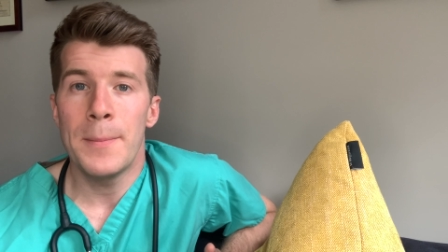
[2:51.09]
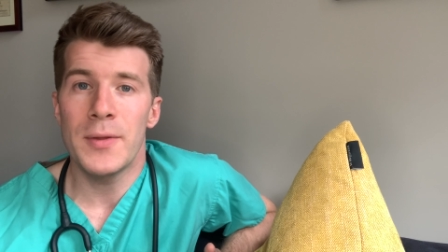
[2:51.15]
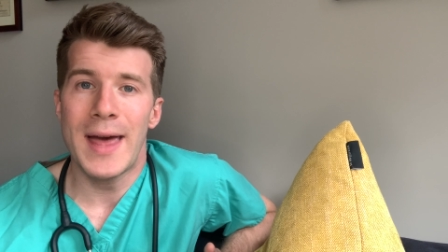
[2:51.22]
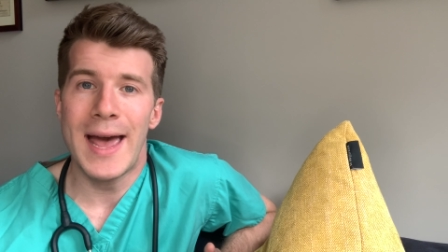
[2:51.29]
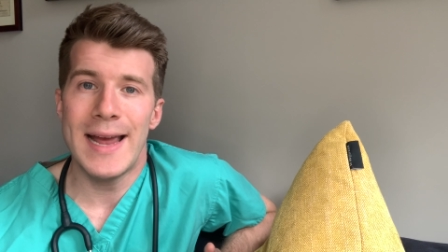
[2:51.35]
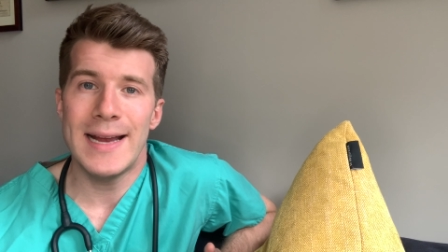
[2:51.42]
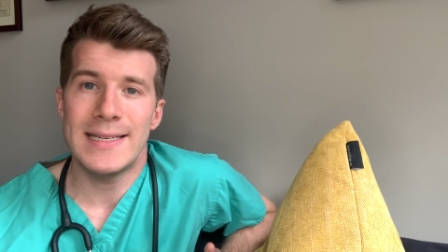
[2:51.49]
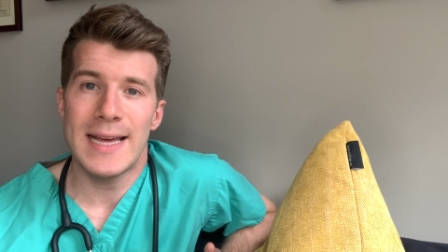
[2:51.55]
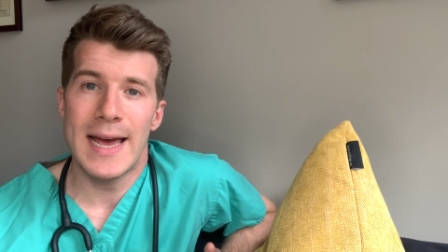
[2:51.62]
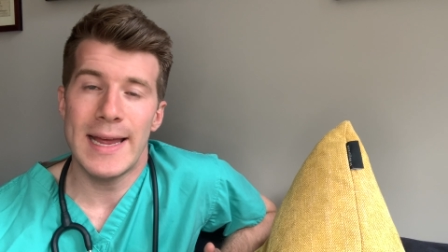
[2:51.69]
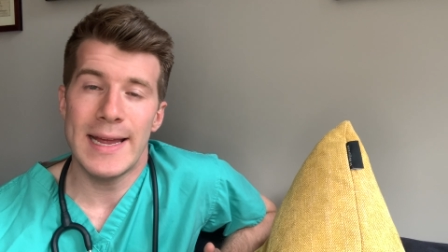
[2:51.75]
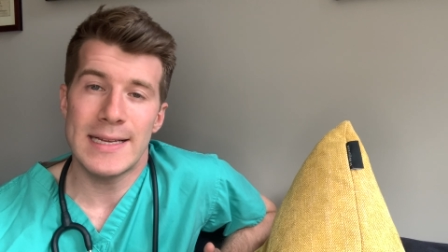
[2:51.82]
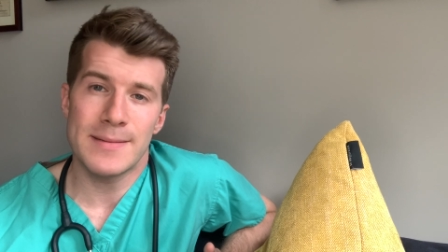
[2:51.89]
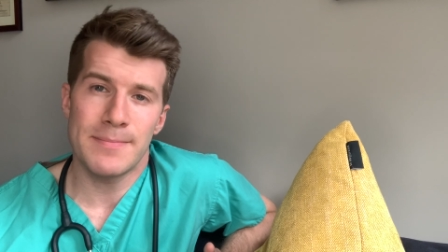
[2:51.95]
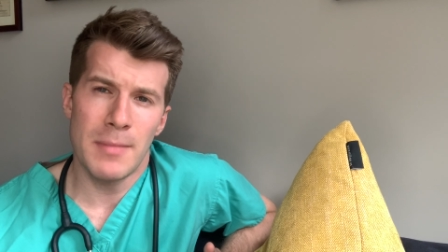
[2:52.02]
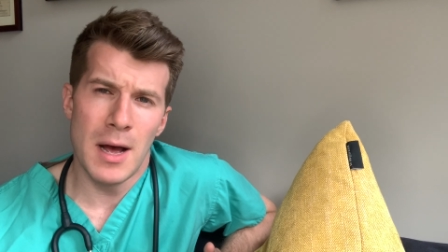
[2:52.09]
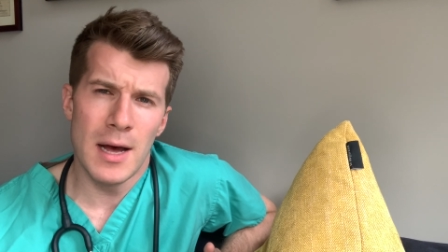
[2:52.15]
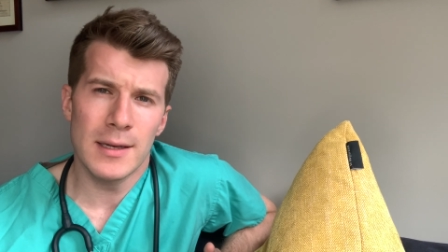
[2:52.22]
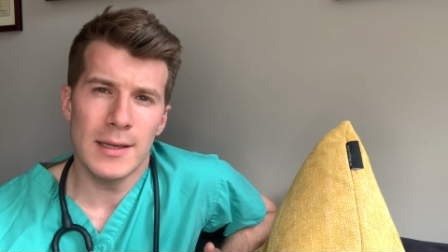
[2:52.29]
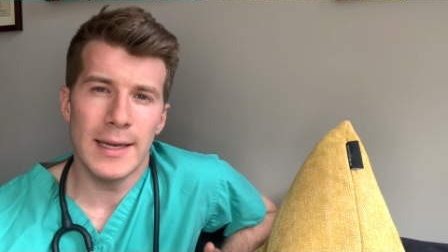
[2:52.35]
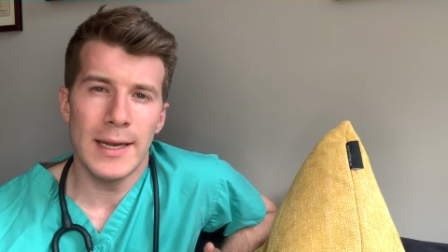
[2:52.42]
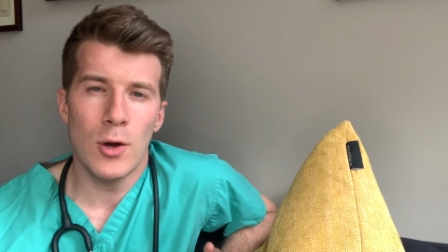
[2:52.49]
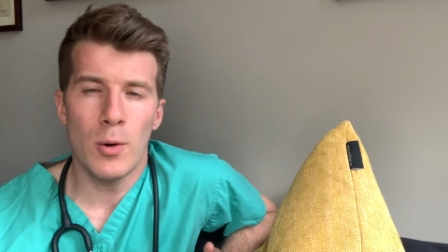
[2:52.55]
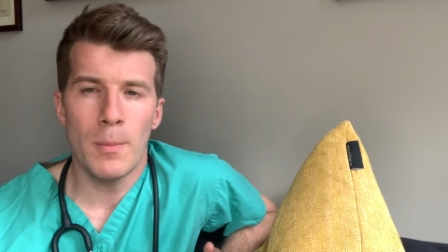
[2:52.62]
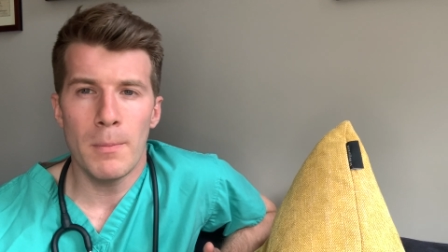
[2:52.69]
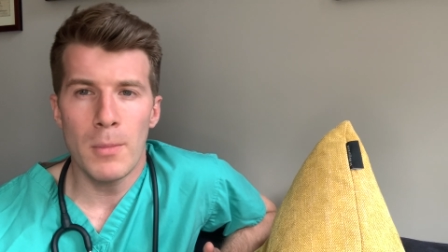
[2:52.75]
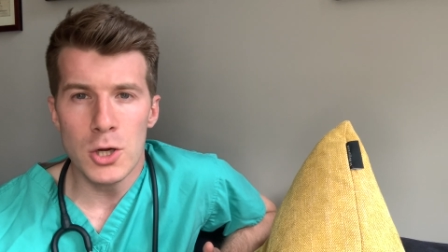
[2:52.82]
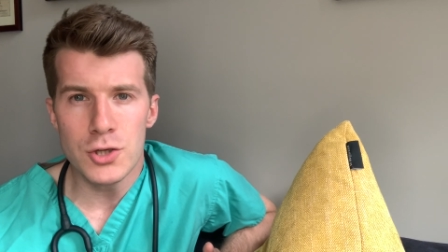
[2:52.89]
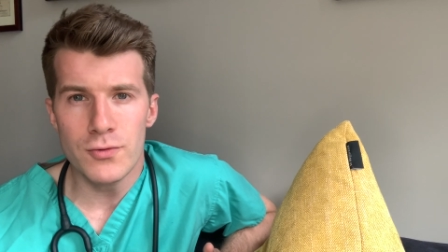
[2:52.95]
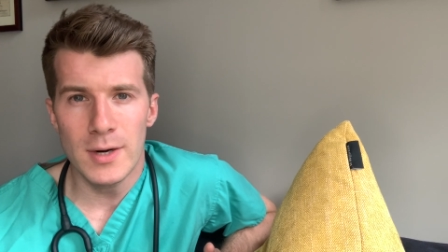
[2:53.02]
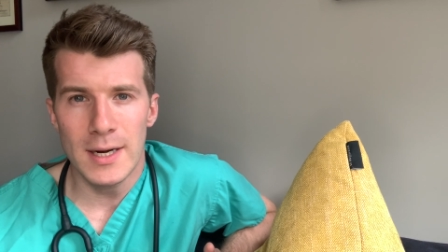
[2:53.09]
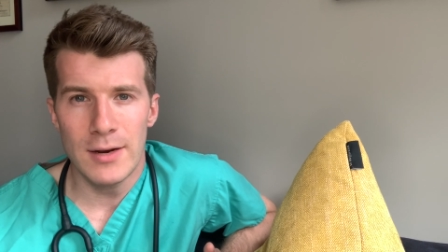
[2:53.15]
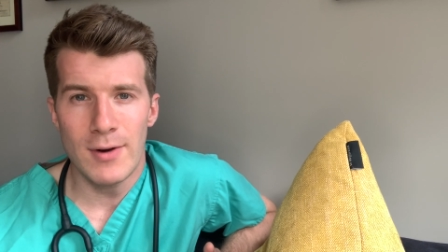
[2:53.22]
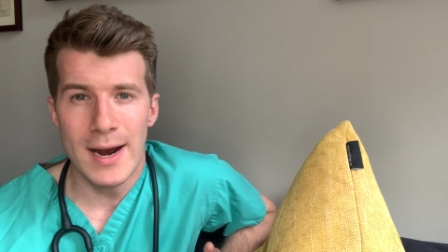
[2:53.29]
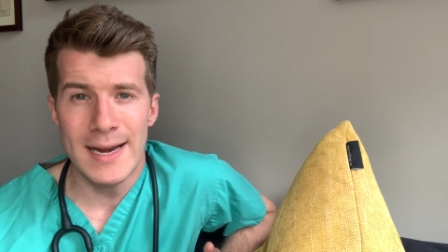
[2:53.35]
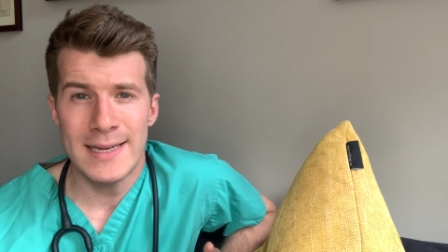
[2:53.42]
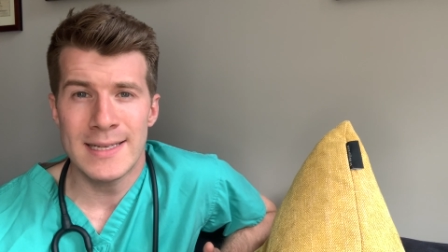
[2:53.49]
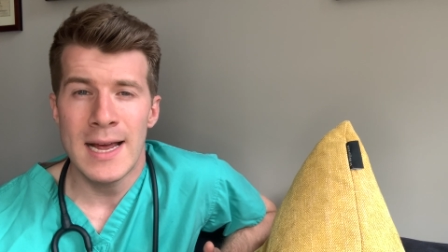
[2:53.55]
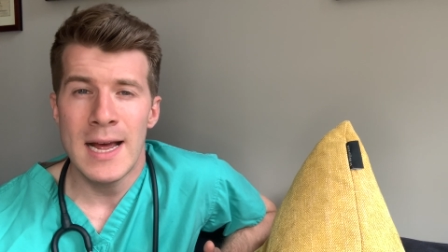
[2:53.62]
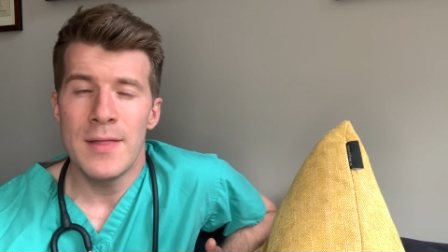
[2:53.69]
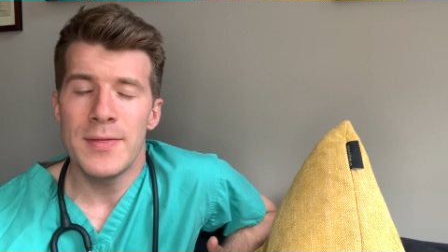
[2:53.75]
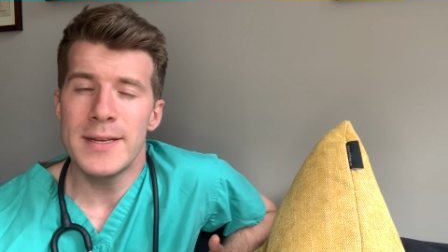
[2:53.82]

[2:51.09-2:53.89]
but the ADA is mildly or moderately raised,